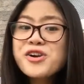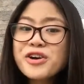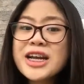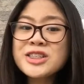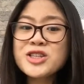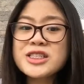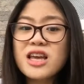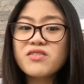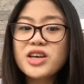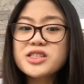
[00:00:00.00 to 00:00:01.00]
race to
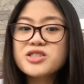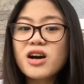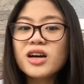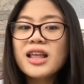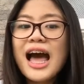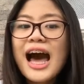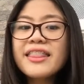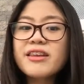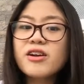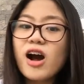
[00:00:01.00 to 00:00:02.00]
save his son
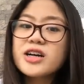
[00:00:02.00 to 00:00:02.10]
at the